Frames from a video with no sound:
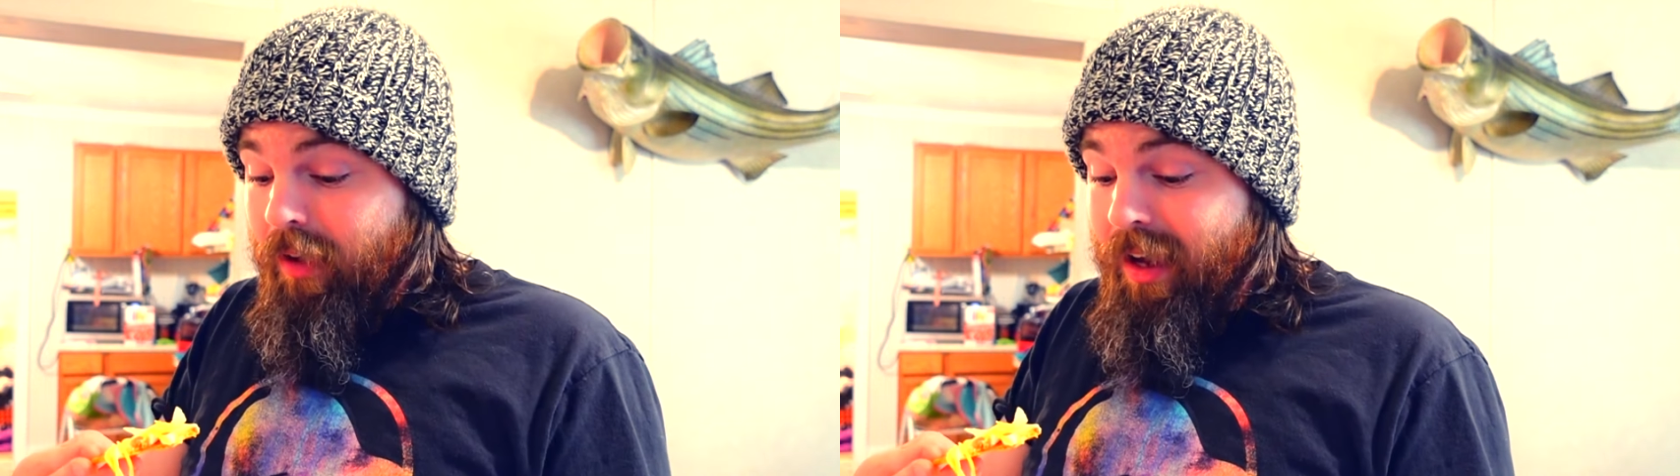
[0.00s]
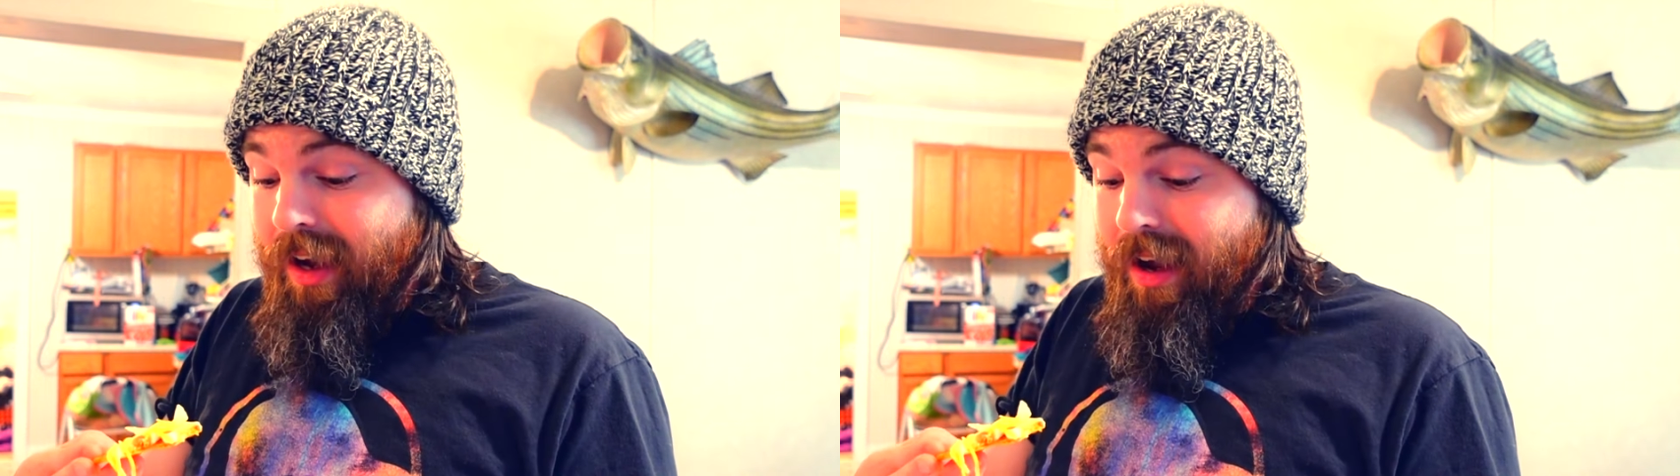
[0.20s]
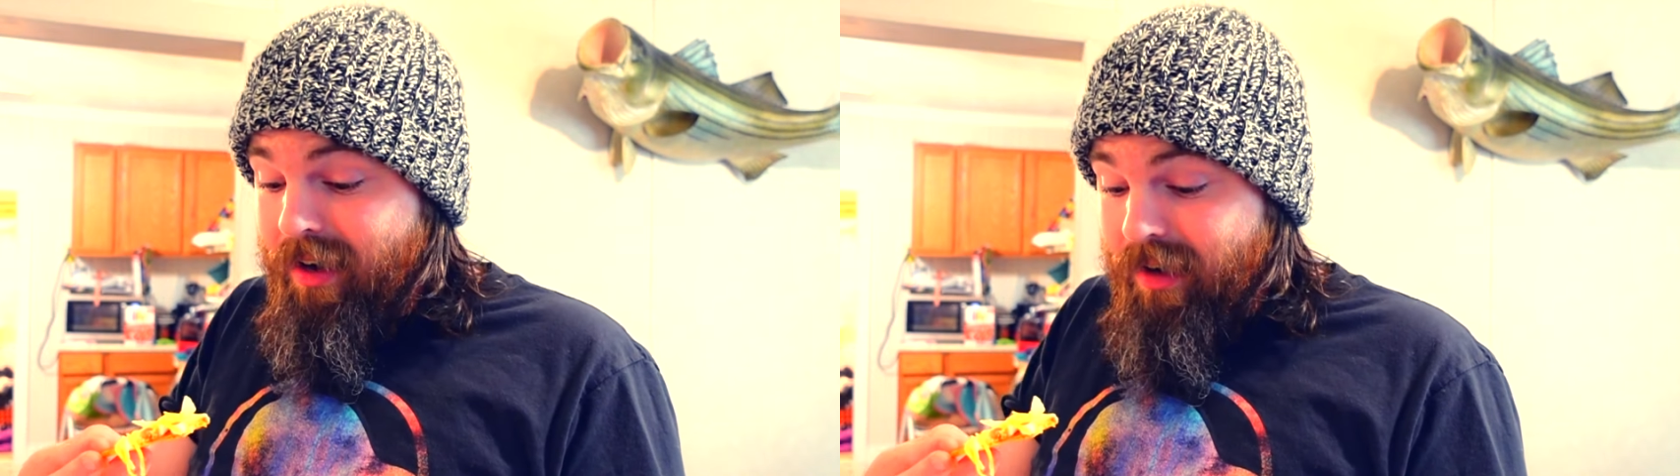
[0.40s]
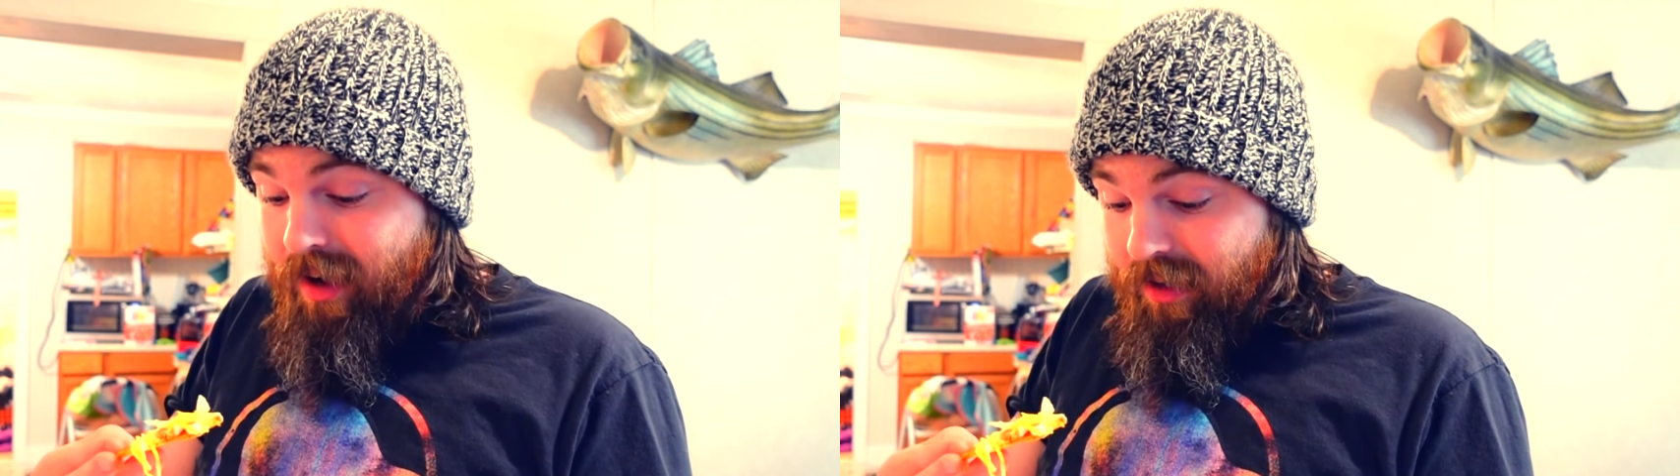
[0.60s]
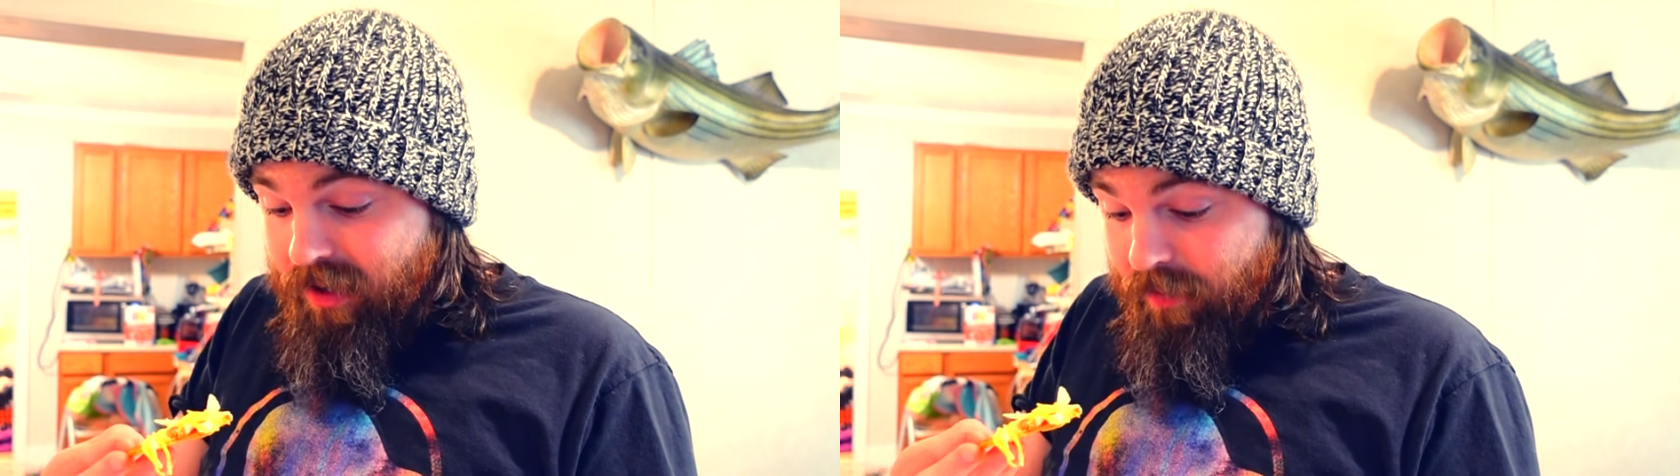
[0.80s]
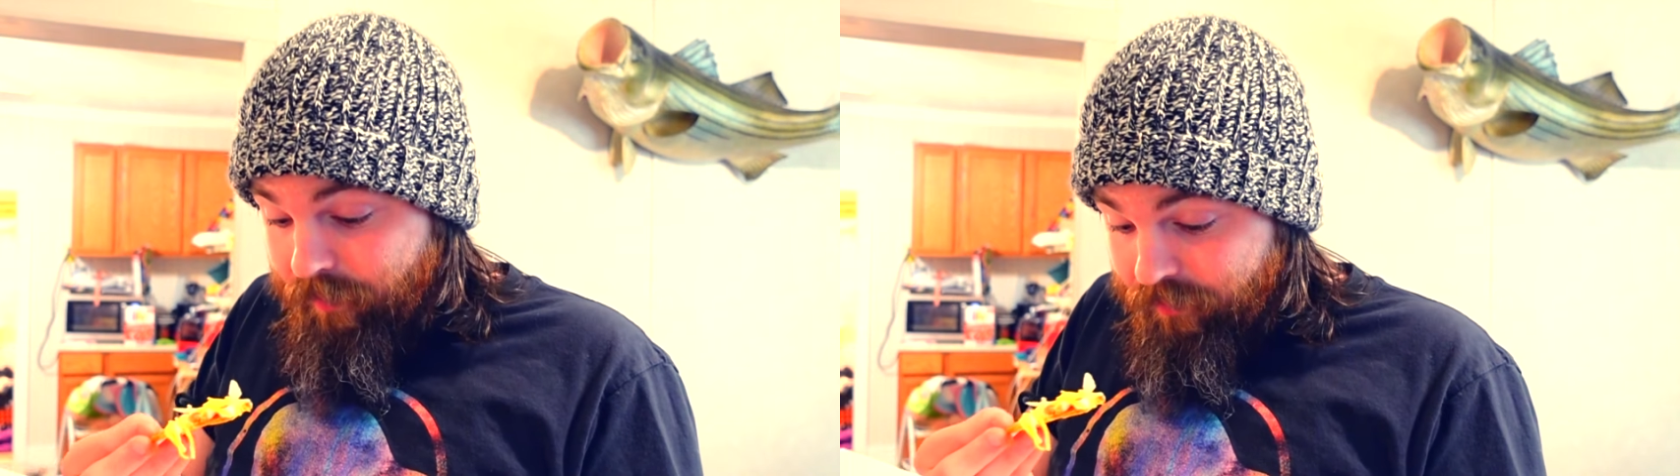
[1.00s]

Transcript: it kind of does.